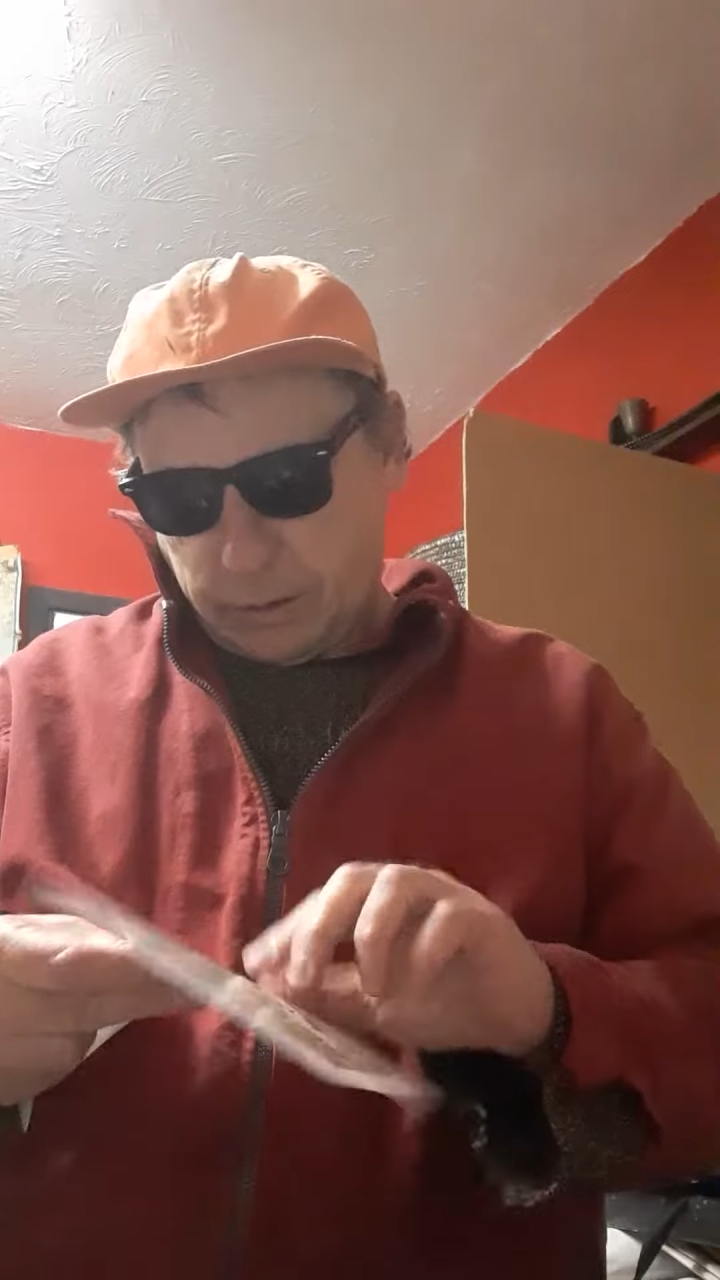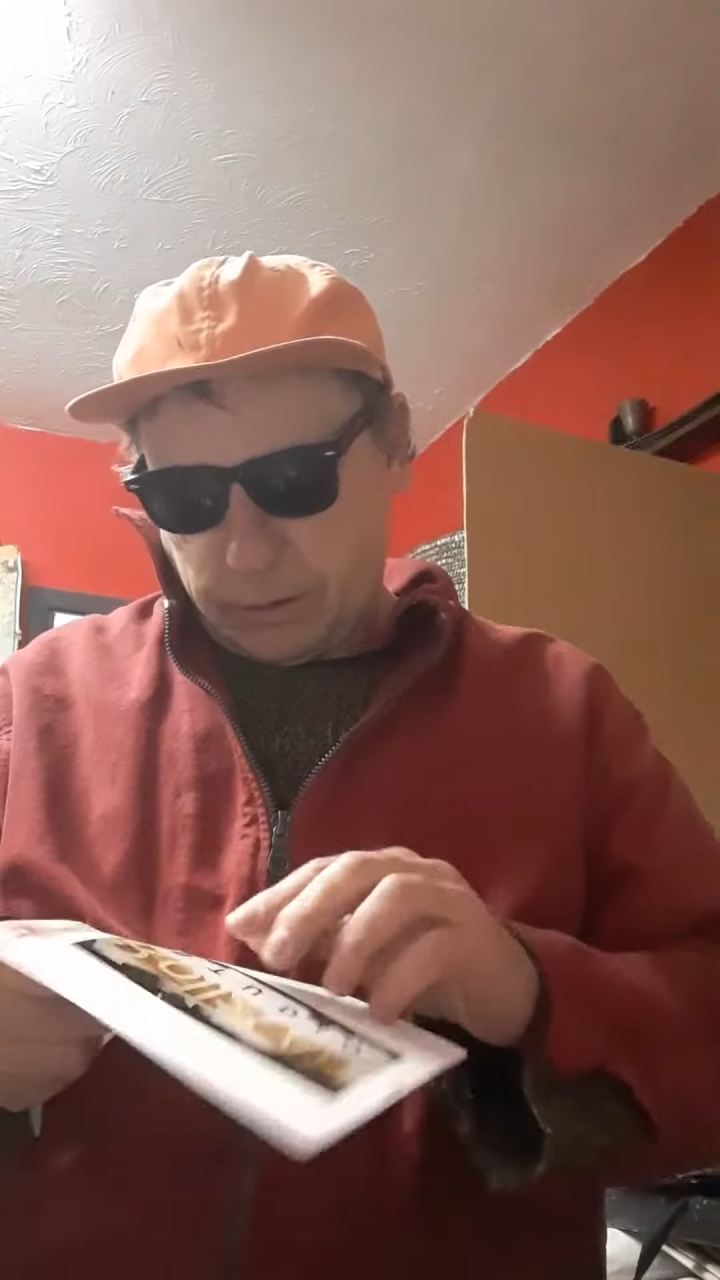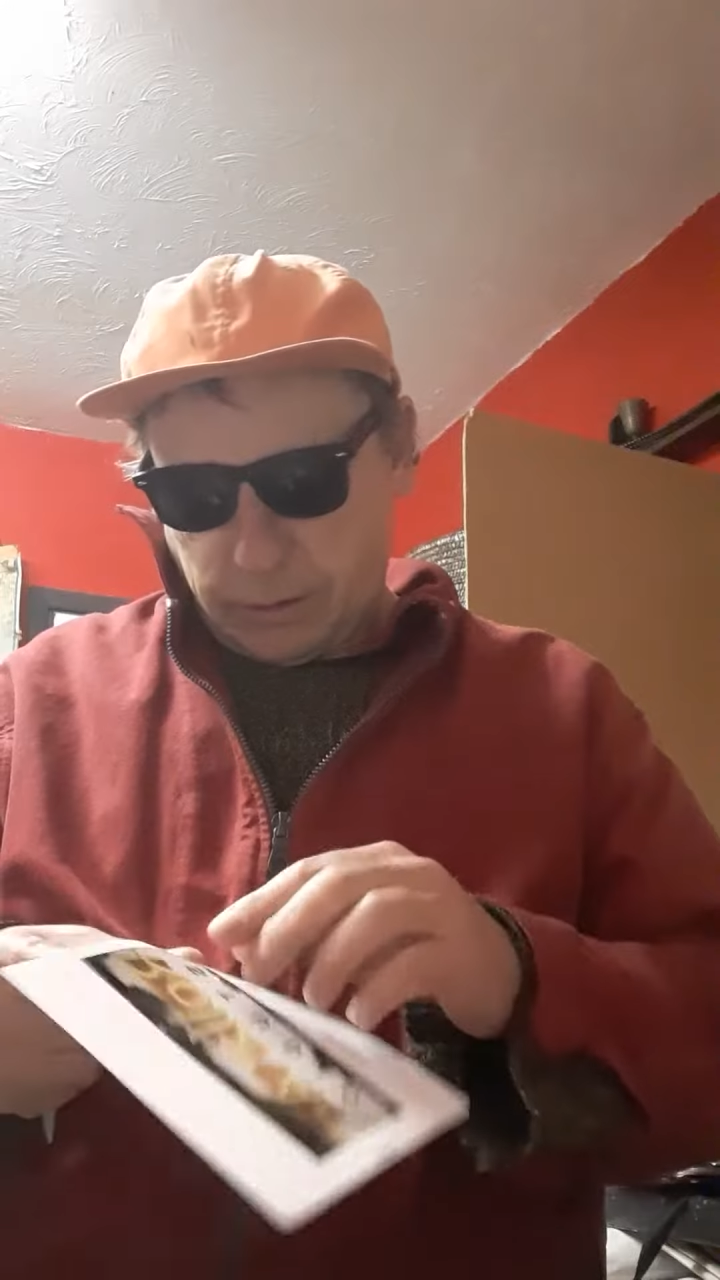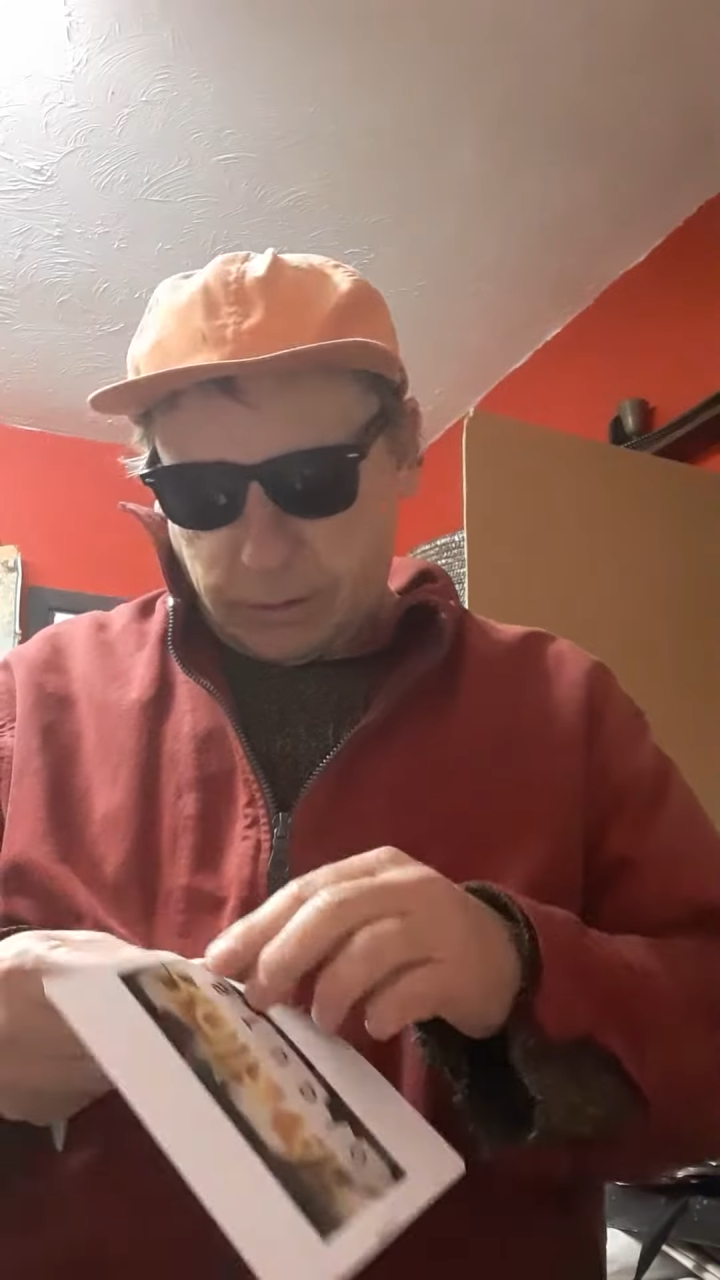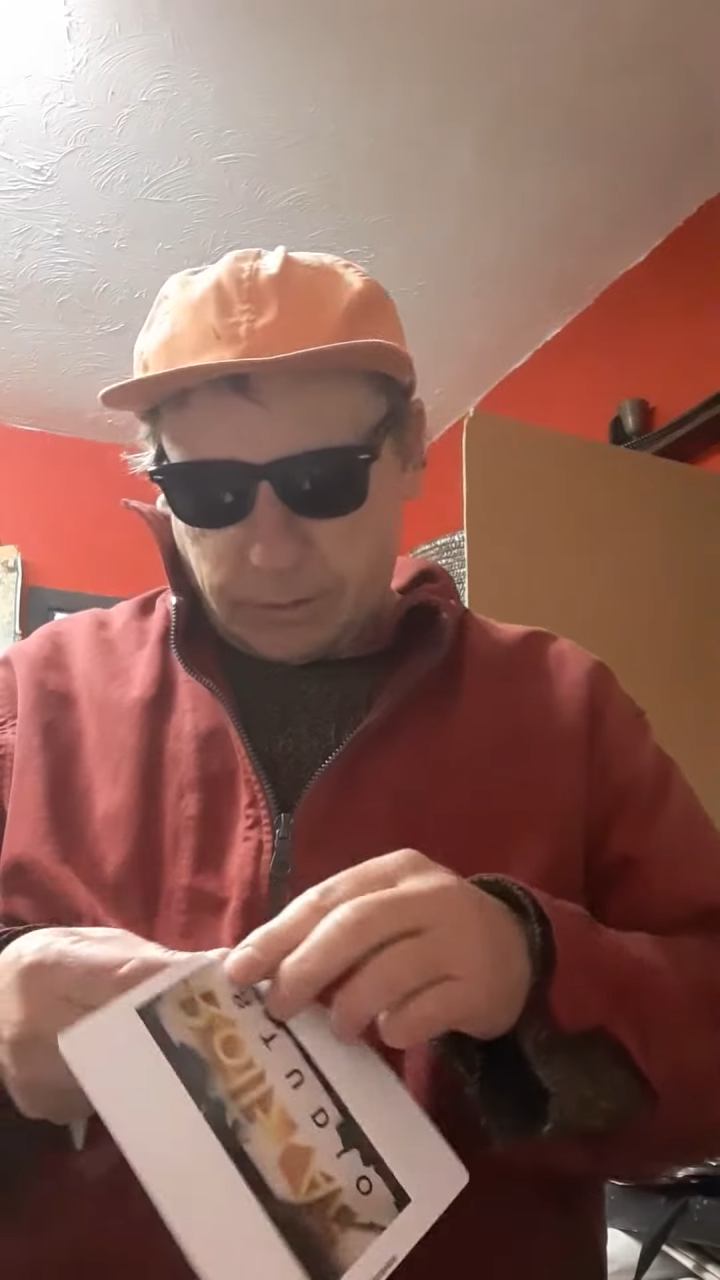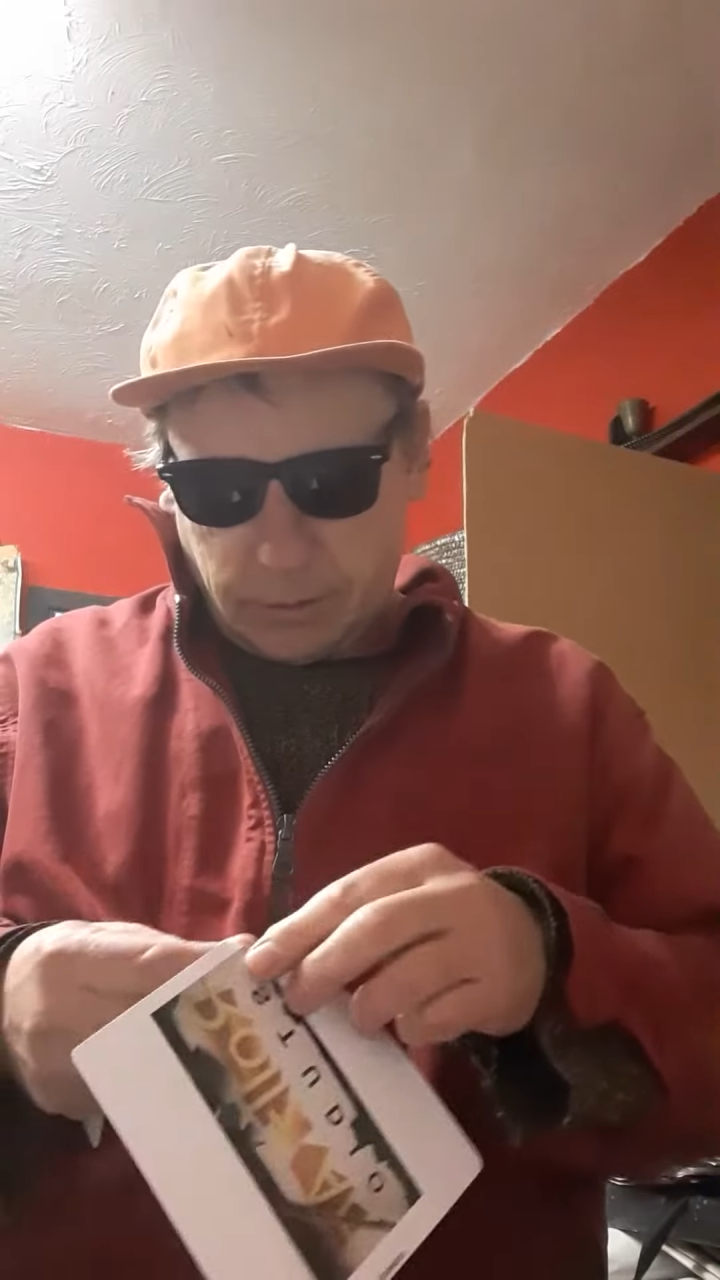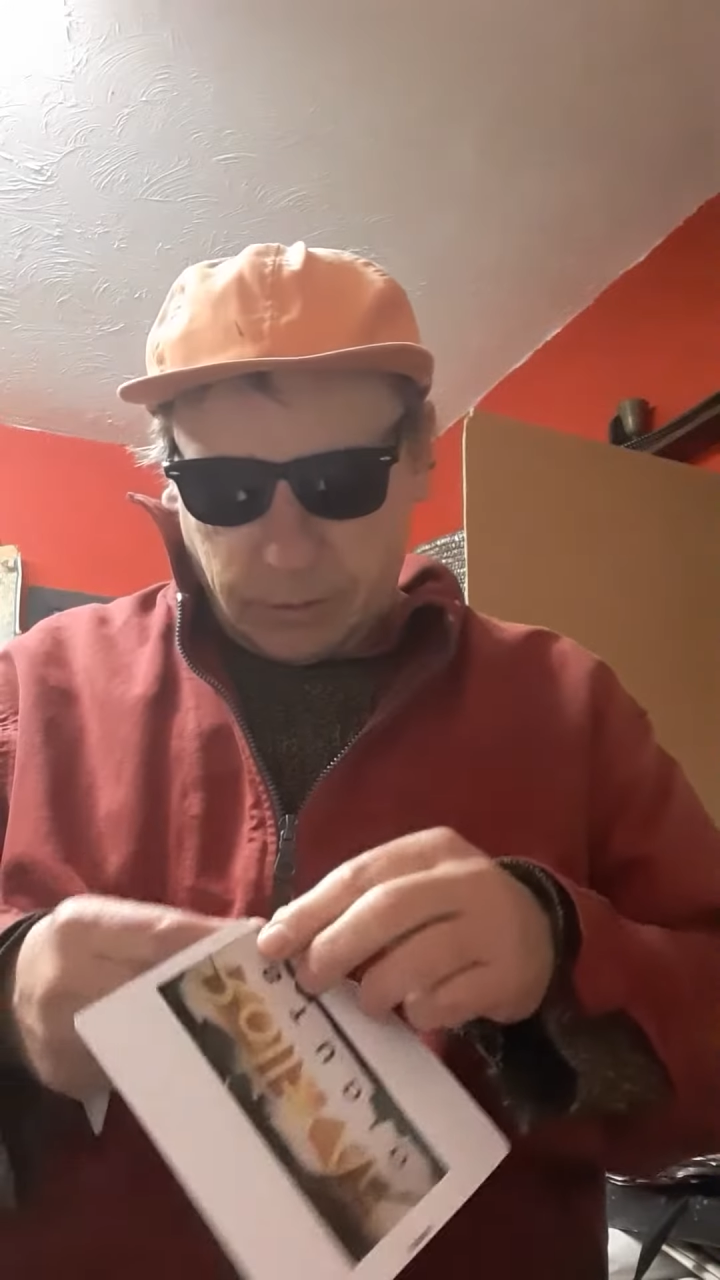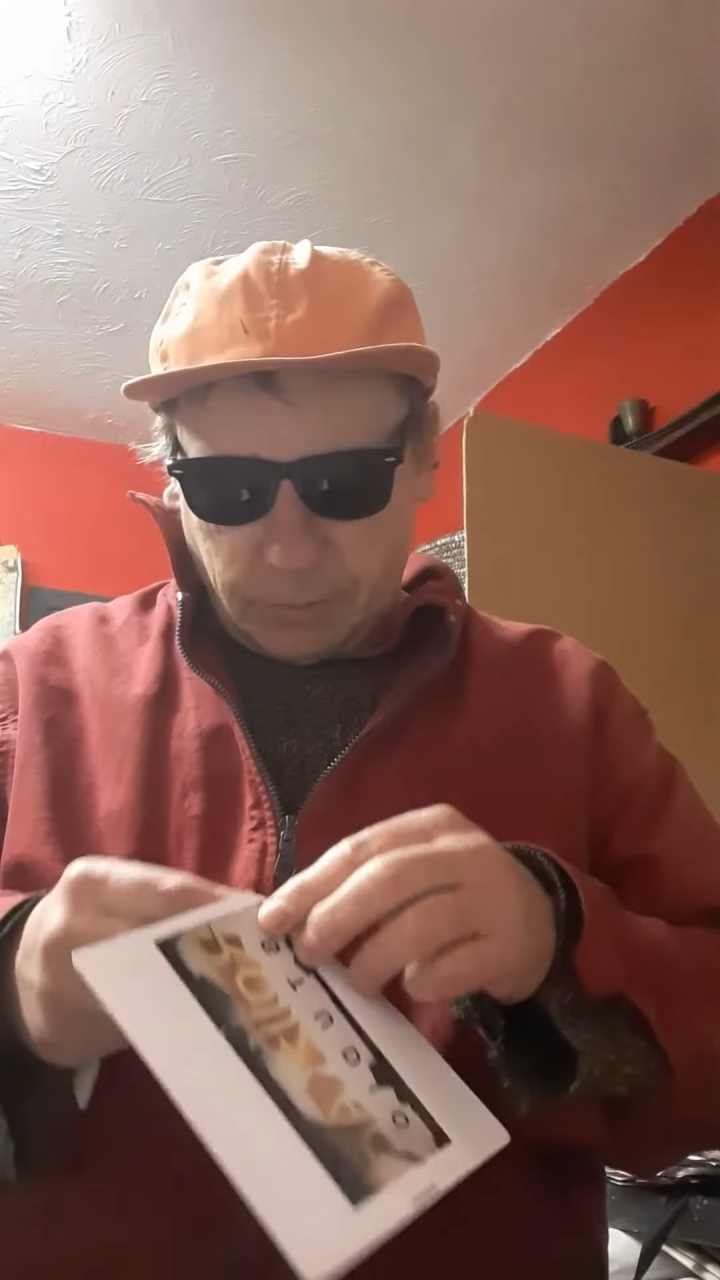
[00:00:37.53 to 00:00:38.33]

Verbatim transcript: it uh,